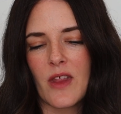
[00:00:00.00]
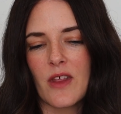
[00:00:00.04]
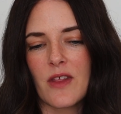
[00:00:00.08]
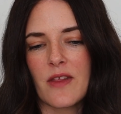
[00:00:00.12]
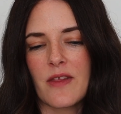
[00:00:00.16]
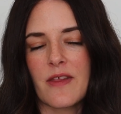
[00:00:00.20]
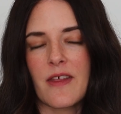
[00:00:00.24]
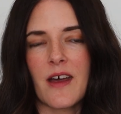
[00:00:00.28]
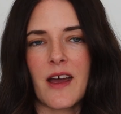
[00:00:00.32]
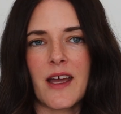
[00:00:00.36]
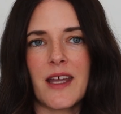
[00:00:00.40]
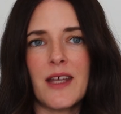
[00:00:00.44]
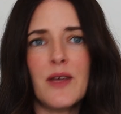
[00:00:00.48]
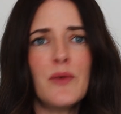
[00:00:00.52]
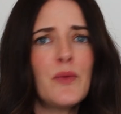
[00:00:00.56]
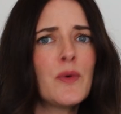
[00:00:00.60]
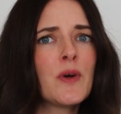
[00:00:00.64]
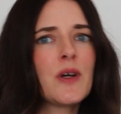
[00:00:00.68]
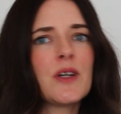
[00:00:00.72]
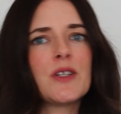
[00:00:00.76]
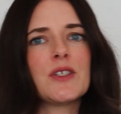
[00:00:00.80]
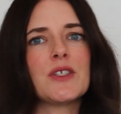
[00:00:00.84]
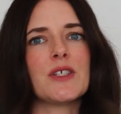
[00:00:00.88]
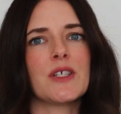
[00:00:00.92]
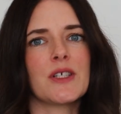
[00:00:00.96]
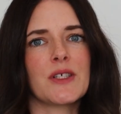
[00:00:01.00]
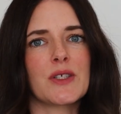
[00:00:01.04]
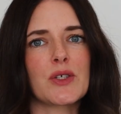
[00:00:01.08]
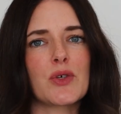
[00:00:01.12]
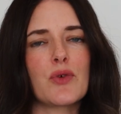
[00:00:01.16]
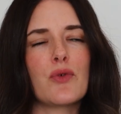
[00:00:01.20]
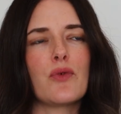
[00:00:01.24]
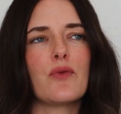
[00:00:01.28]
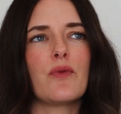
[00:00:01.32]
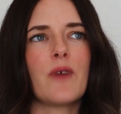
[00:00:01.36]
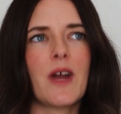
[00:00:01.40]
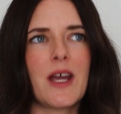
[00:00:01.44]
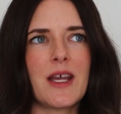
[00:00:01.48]
They were just
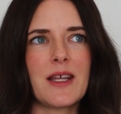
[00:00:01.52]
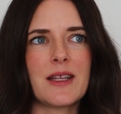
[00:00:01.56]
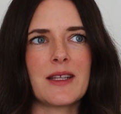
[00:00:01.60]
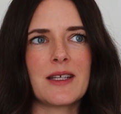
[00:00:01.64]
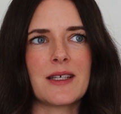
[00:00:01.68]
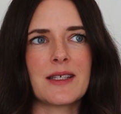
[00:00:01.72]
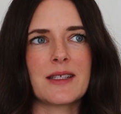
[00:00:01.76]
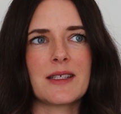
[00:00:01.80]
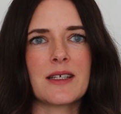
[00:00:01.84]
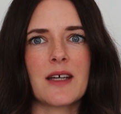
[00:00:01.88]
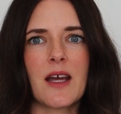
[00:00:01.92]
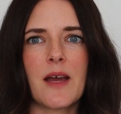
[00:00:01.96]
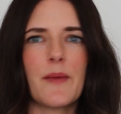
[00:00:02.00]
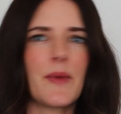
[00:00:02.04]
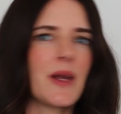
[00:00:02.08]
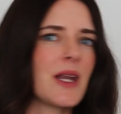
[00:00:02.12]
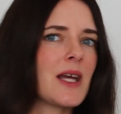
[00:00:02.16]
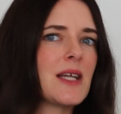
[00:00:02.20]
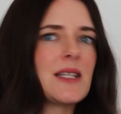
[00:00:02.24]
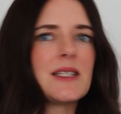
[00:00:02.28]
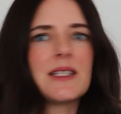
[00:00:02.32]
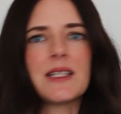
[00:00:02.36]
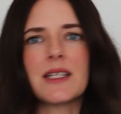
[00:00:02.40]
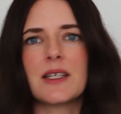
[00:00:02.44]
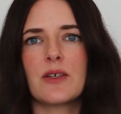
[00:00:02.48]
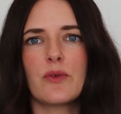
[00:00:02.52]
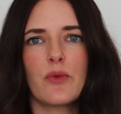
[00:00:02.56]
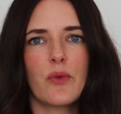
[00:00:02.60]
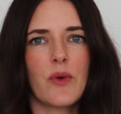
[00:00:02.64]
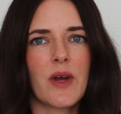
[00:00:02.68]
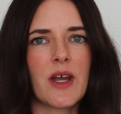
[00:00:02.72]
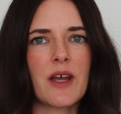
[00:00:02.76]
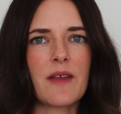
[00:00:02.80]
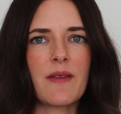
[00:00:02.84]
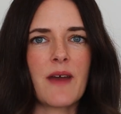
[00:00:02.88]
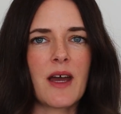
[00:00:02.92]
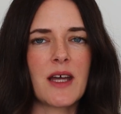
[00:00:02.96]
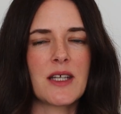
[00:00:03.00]
great this time, and I didn't
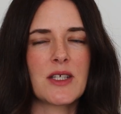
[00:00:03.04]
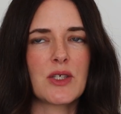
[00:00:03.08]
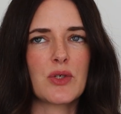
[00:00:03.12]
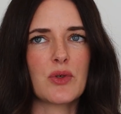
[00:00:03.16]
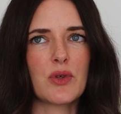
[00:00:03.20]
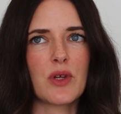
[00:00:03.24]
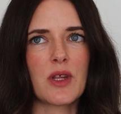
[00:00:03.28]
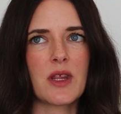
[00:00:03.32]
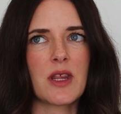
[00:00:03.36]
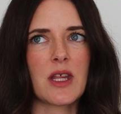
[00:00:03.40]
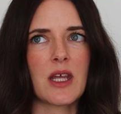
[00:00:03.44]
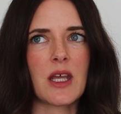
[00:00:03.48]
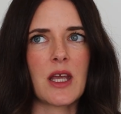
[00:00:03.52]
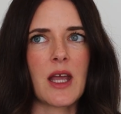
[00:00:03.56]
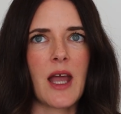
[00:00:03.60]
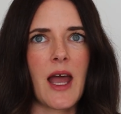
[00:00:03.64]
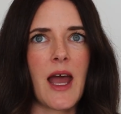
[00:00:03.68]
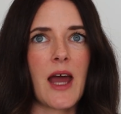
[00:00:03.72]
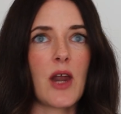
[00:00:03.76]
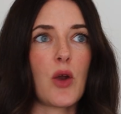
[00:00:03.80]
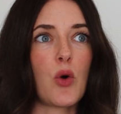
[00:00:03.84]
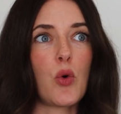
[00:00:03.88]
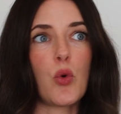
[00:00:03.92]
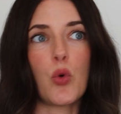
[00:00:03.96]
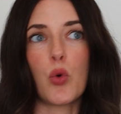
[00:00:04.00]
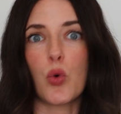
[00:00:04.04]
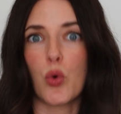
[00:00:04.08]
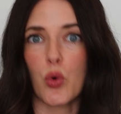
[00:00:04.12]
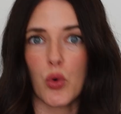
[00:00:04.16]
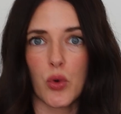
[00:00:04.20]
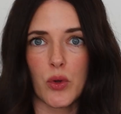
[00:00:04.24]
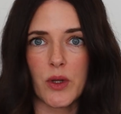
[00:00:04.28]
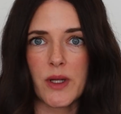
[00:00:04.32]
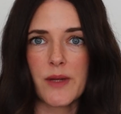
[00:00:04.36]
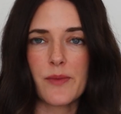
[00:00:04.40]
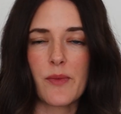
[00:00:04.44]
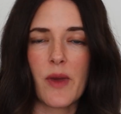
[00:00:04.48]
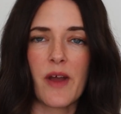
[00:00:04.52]
wear that sort of thing at
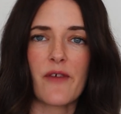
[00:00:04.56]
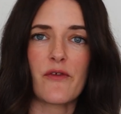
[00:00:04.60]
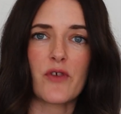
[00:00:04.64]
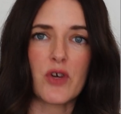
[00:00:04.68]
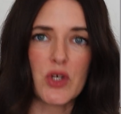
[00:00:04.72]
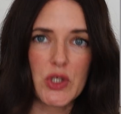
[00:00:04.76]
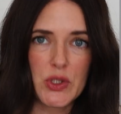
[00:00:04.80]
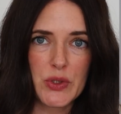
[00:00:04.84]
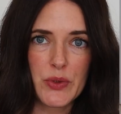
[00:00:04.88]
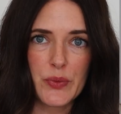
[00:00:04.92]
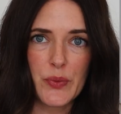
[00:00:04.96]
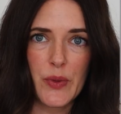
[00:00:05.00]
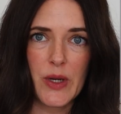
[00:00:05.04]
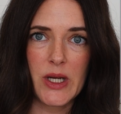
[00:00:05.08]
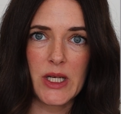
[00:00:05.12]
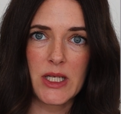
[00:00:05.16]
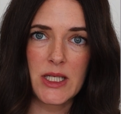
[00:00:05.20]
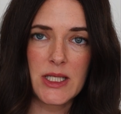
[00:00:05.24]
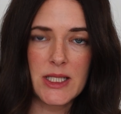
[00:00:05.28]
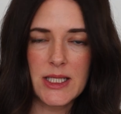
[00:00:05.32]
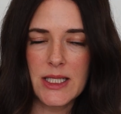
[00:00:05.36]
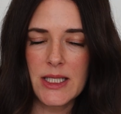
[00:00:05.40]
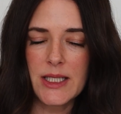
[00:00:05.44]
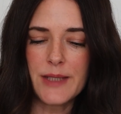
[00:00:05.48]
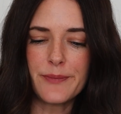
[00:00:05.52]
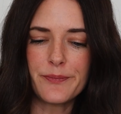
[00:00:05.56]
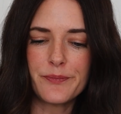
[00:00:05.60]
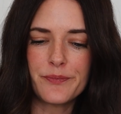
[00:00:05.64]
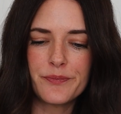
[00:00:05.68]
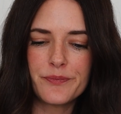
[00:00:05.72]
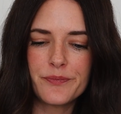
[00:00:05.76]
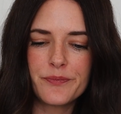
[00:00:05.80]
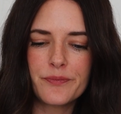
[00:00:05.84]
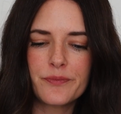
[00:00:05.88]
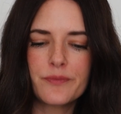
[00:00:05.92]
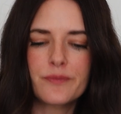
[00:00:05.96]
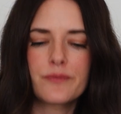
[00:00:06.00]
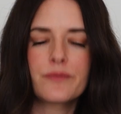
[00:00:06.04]
all in my first pregnancy.
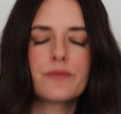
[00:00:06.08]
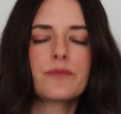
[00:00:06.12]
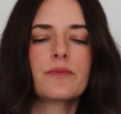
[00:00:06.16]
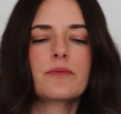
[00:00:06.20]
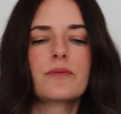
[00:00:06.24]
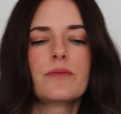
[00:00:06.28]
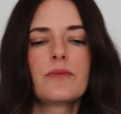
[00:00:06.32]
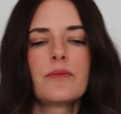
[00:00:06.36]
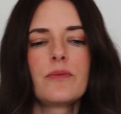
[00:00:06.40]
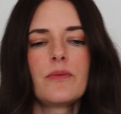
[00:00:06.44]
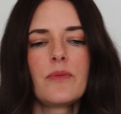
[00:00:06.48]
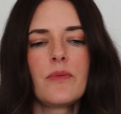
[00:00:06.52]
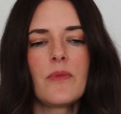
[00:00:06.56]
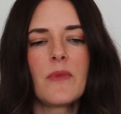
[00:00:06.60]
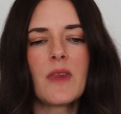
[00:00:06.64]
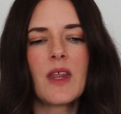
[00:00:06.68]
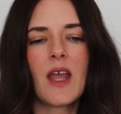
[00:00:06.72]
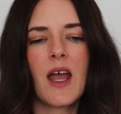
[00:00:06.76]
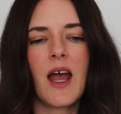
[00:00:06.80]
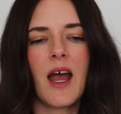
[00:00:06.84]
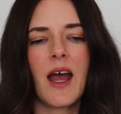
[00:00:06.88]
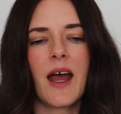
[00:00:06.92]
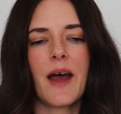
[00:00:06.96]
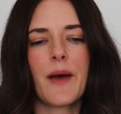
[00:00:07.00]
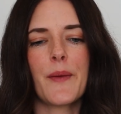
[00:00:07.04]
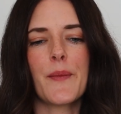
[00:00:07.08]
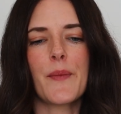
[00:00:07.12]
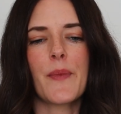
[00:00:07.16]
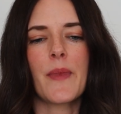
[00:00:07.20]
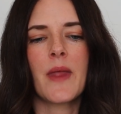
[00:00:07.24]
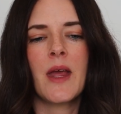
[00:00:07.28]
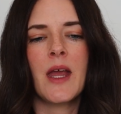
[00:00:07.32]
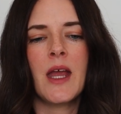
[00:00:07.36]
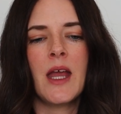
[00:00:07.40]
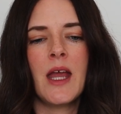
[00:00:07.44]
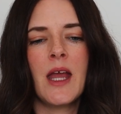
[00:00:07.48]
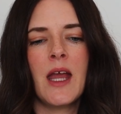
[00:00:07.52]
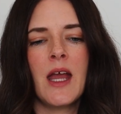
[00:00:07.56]

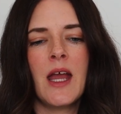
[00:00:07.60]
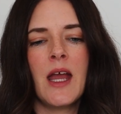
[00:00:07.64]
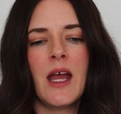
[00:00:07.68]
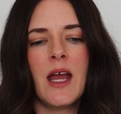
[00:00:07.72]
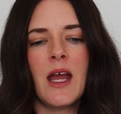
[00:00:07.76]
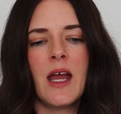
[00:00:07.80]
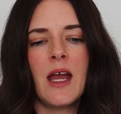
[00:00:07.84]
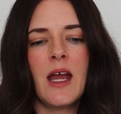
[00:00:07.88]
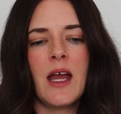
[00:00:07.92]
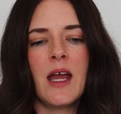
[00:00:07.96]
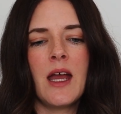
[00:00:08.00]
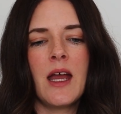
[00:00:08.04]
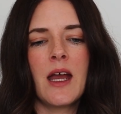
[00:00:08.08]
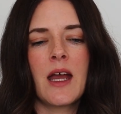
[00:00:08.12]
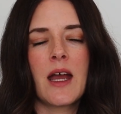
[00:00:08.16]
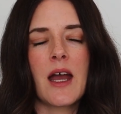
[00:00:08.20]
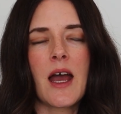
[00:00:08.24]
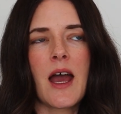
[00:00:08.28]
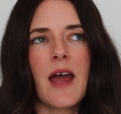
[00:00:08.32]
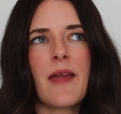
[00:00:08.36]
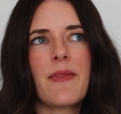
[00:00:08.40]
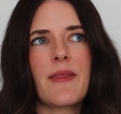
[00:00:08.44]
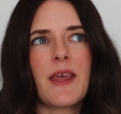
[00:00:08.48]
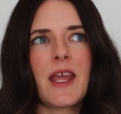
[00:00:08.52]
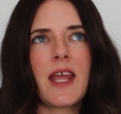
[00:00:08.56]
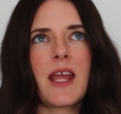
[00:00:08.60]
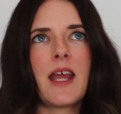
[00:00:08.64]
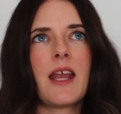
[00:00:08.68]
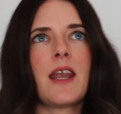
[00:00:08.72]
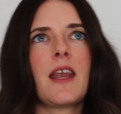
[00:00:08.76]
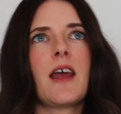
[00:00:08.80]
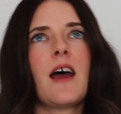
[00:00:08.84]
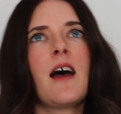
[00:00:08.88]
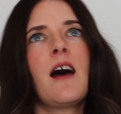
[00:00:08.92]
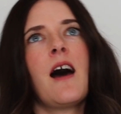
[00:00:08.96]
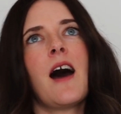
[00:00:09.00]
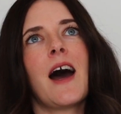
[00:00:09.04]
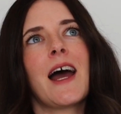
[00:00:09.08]
And
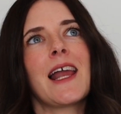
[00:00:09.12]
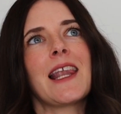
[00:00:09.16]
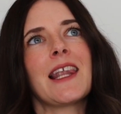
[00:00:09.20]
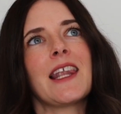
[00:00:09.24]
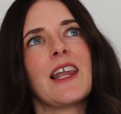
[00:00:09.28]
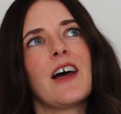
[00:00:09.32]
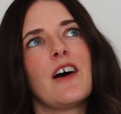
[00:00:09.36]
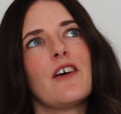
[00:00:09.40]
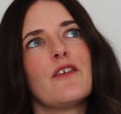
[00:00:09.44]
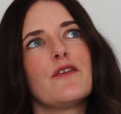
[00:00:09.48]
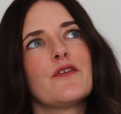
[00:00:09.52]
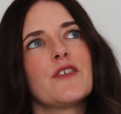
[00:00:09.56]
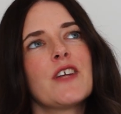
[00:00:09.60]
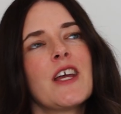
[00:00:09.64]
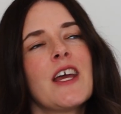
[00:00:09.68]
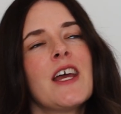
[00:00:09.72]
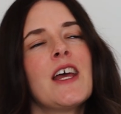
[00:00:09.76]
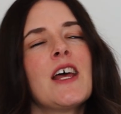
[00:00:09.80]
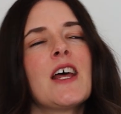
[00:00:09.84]
then I loved